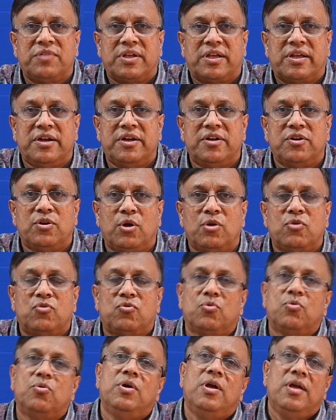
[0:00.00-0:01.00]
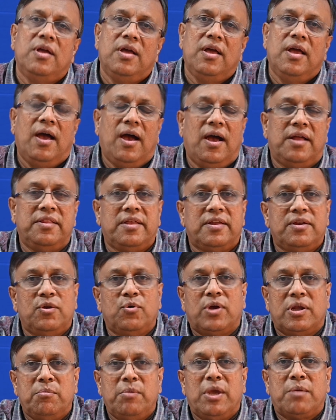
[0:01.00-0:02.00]
the credit also, and then you
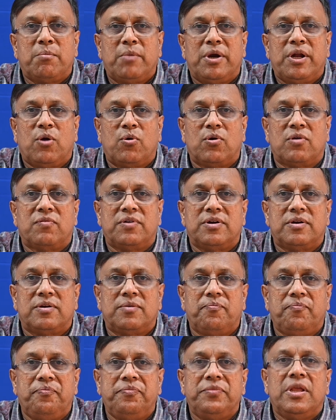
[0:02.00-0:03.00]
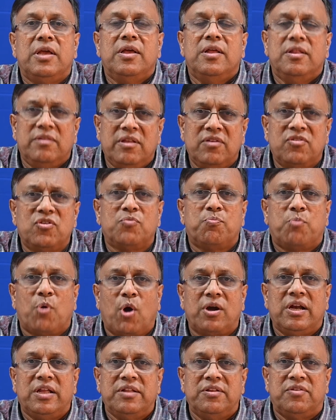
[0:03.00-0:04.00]
can make money out of it. This is
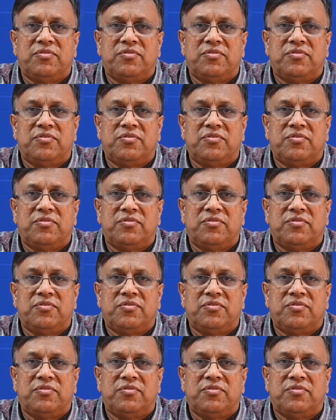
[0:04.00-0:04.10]
broadly the